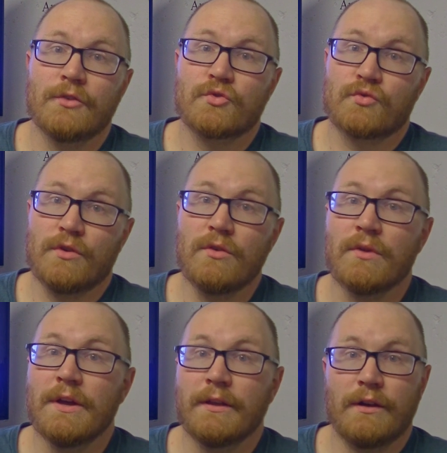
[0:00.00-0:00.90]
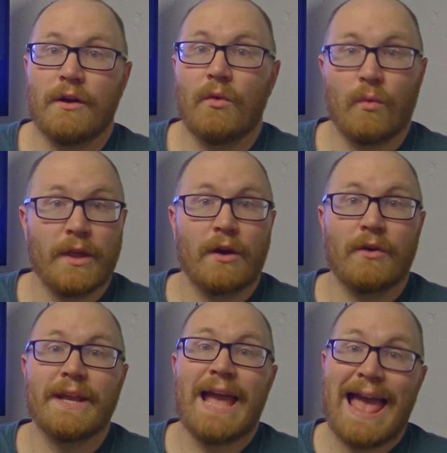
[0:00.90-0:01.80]
true. You know, we
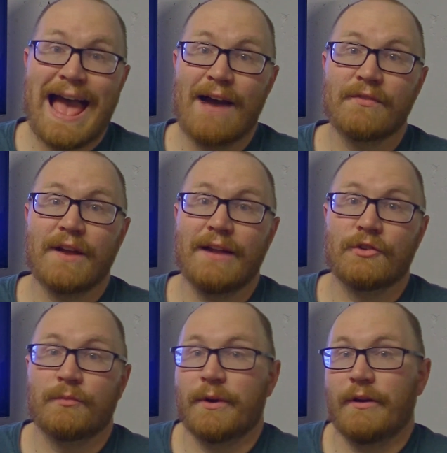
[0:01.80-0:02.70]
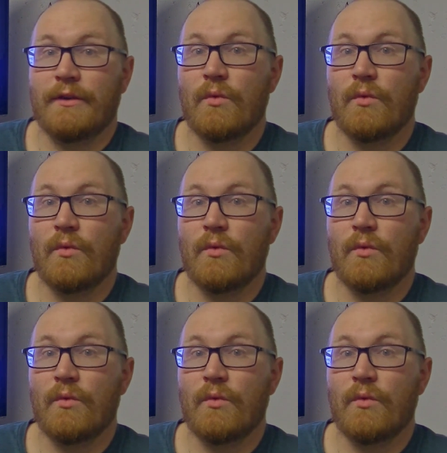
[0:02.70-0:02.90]
already have God's spirit.